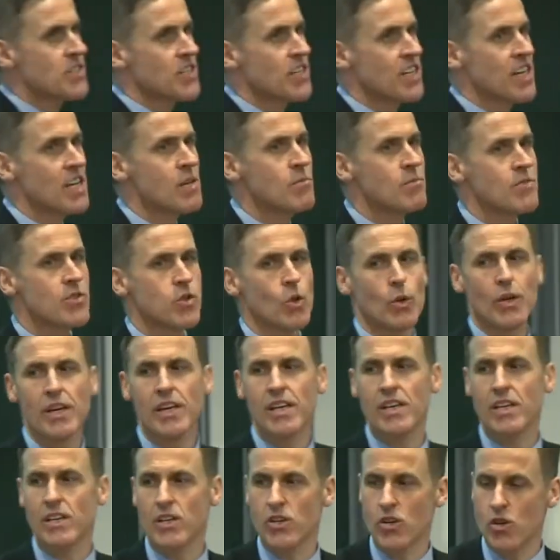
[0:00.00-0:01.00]
teams
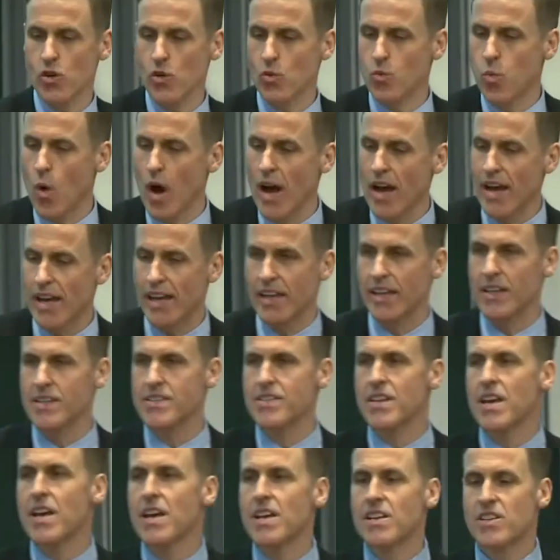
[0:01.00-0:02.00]
looking at new
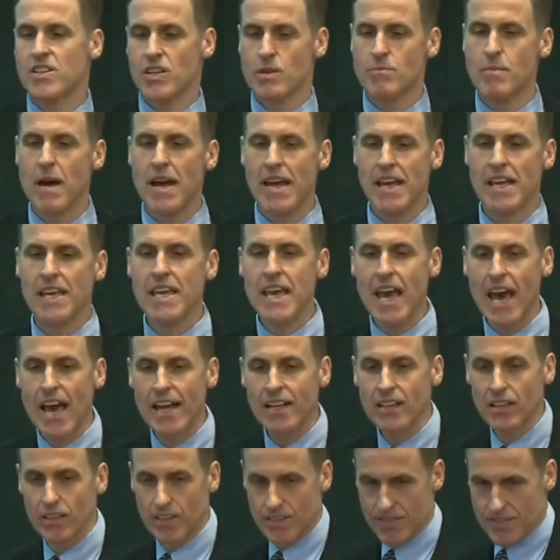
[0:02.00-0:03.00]
ways to make
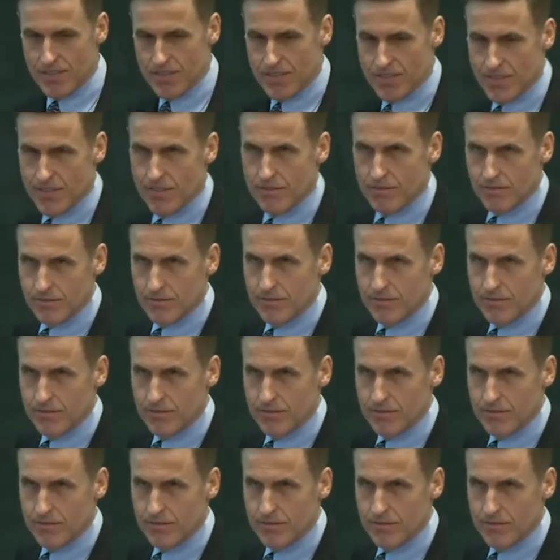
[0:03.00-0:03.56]
catalysts.